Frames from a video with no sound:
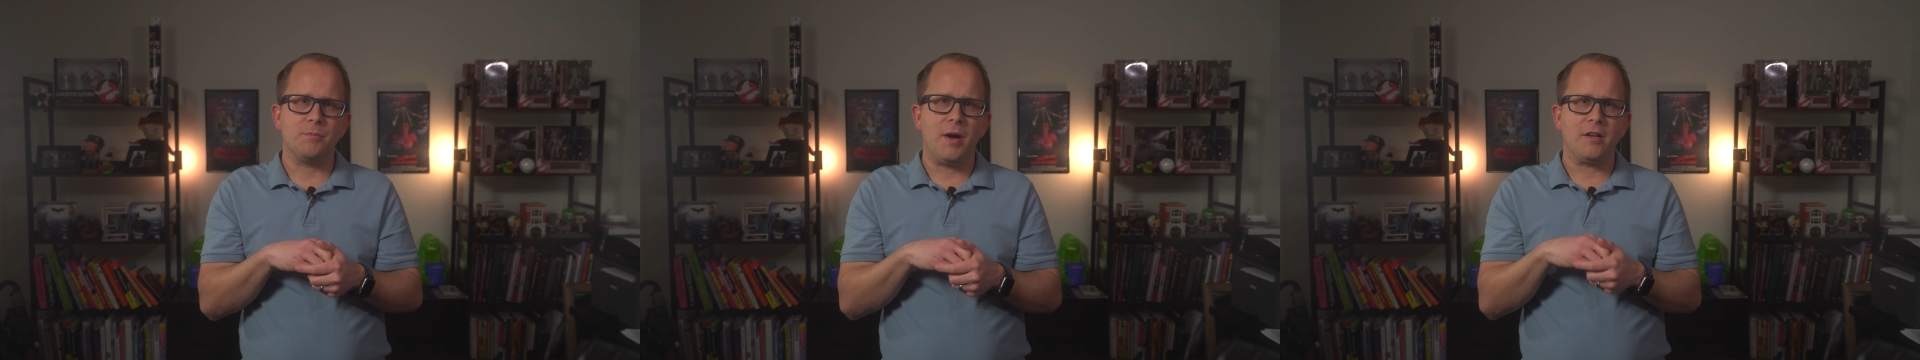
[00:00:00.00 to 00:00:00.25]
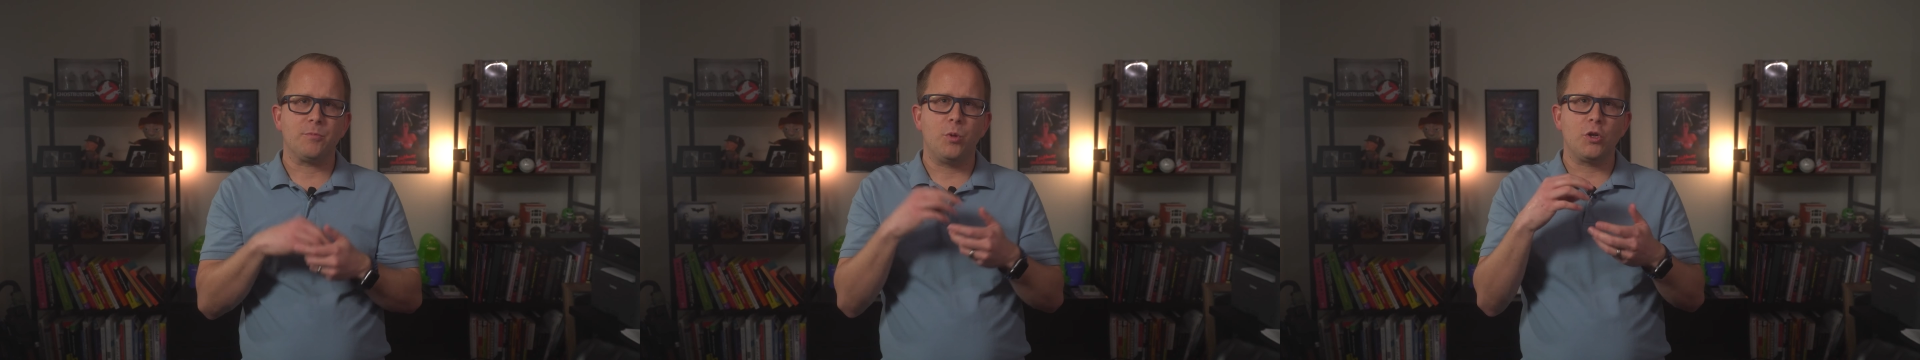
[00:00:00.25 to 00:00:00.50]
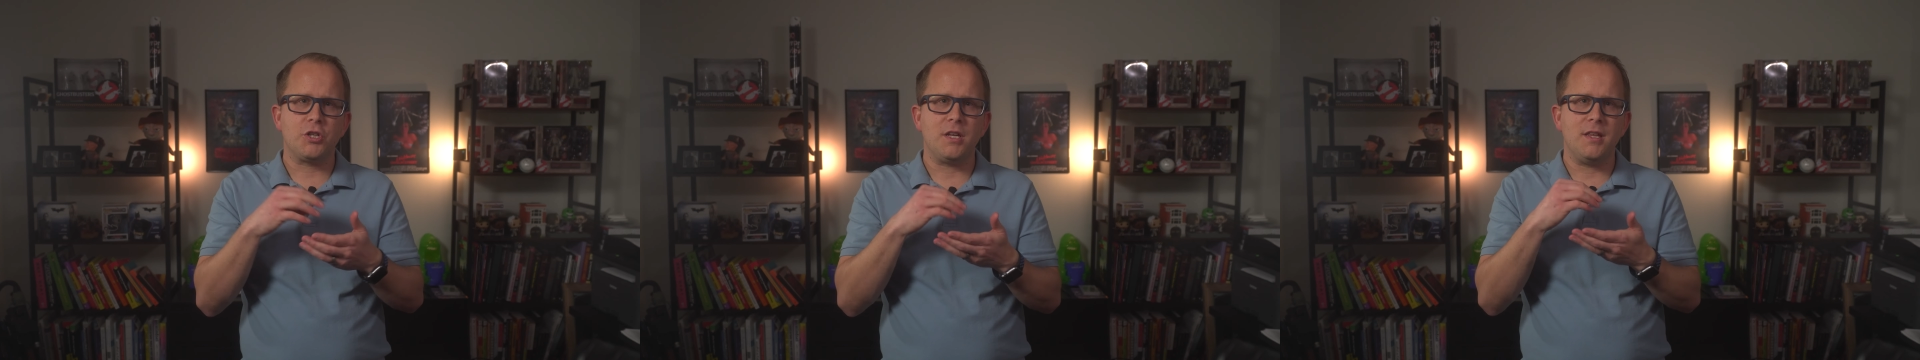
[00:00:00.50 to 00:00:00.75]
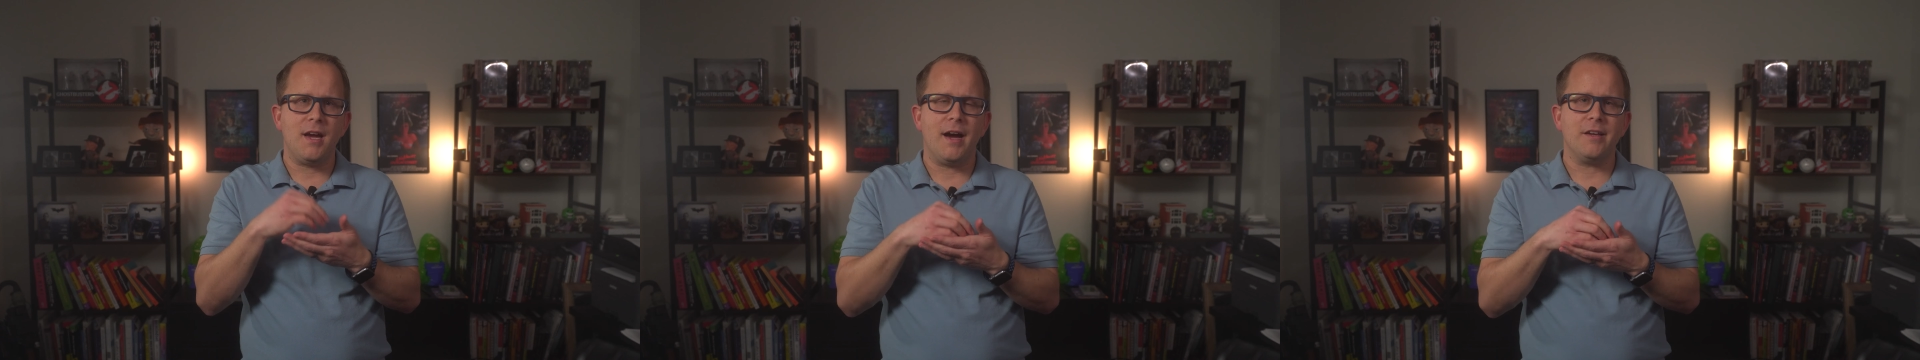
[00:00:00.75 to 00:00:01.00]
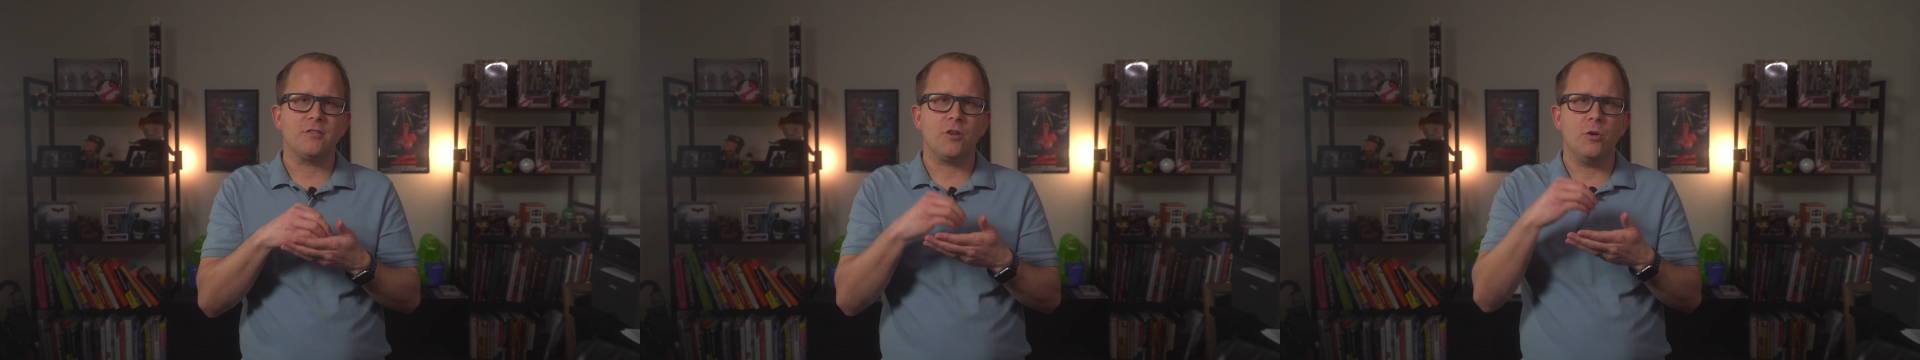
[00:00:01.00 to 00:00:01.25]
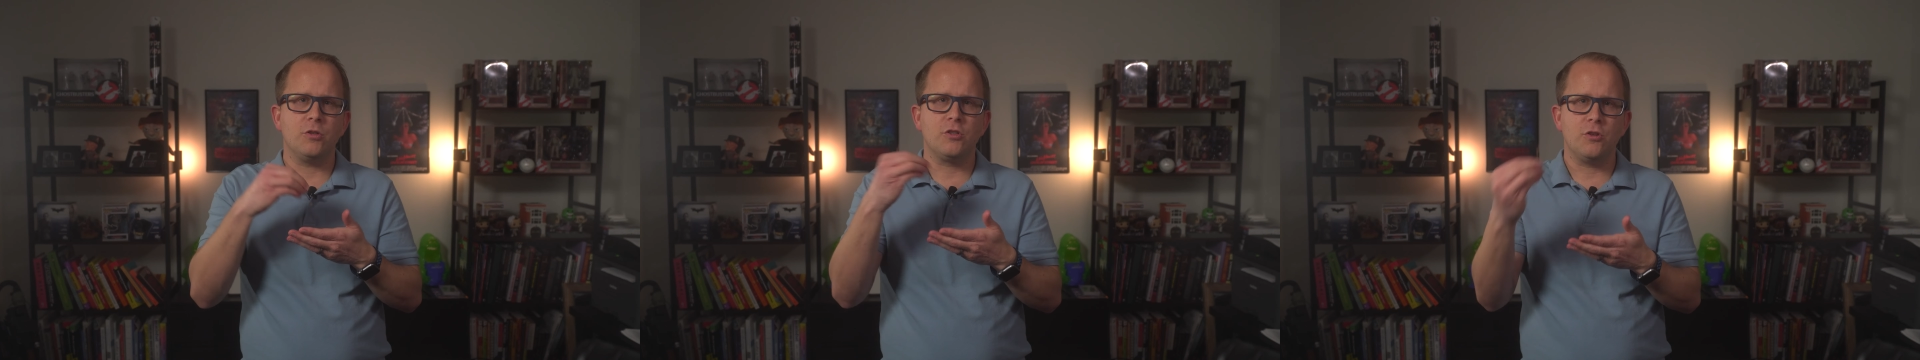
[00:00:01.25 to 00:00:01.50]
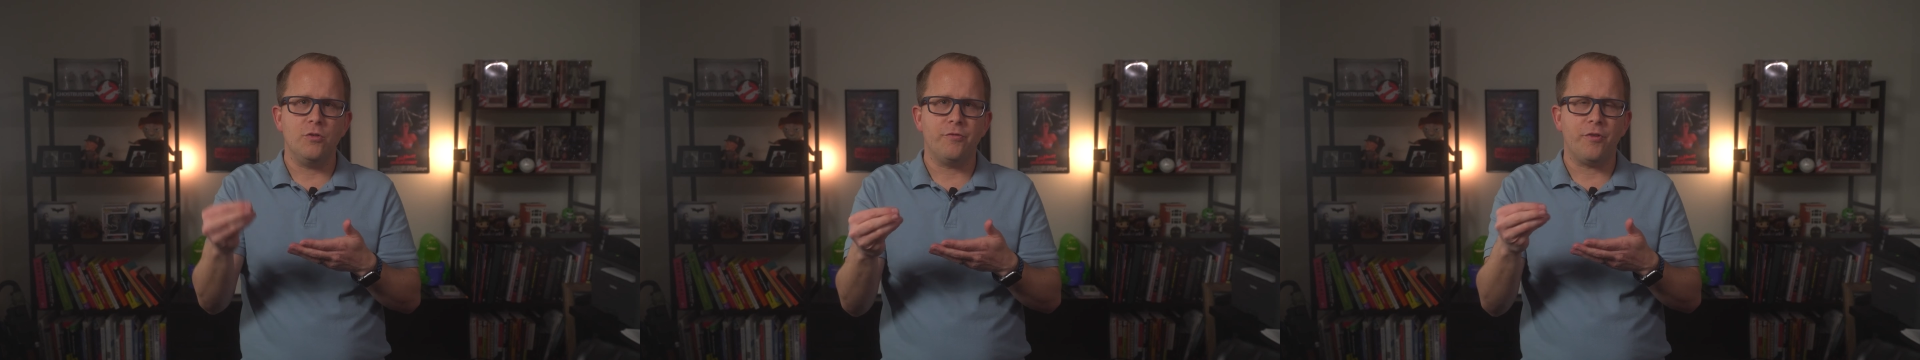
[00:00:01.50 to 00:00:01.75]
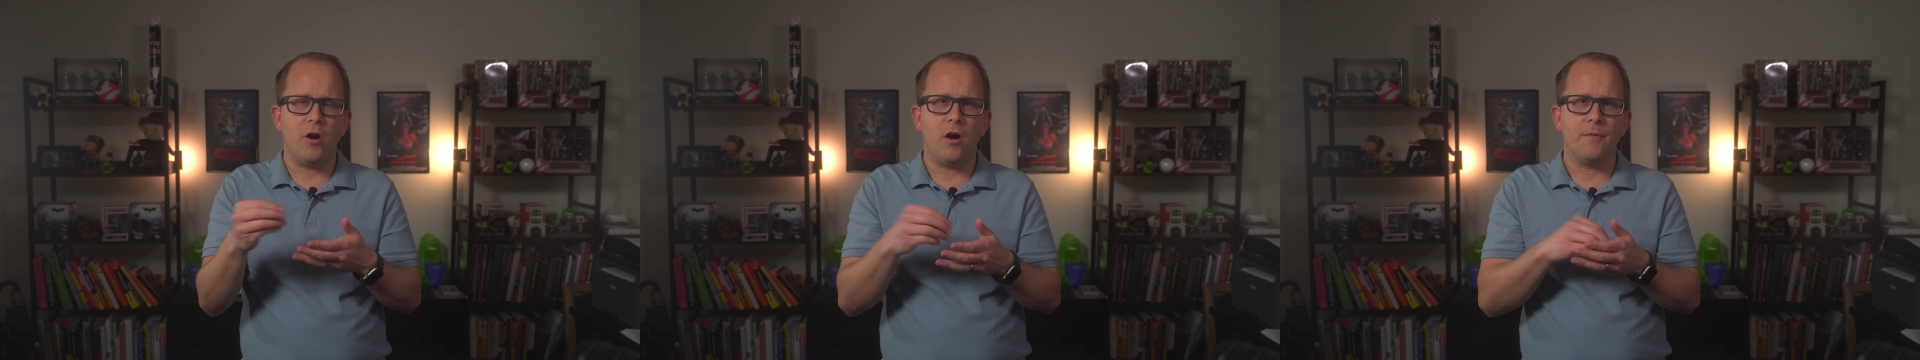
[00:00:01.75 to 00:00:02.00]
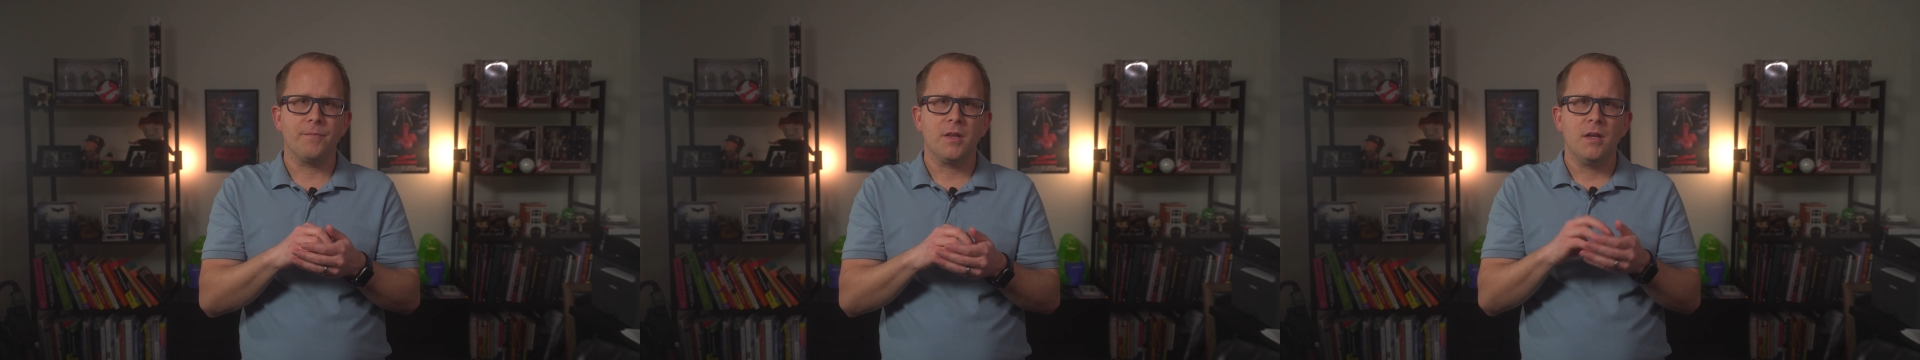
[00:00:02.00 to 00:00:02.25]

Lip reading: about pushing the ISO too far.